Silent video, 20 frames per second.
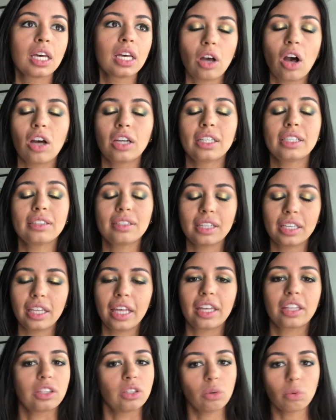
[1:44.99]
honestly
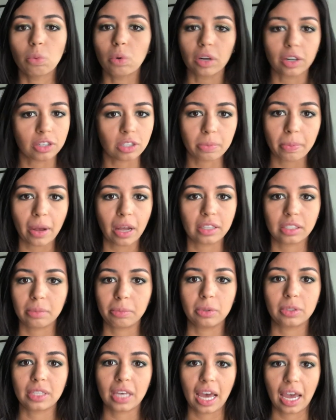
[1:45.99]
like the worst
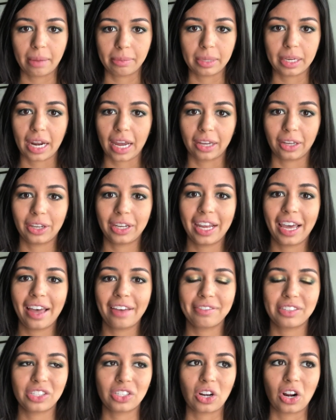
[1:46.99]
possible time that I could
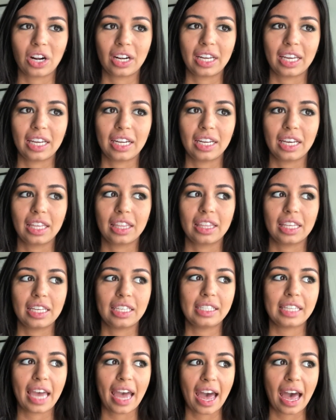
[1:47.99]
have started
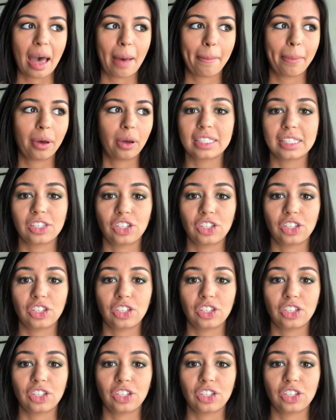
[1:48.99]
this app.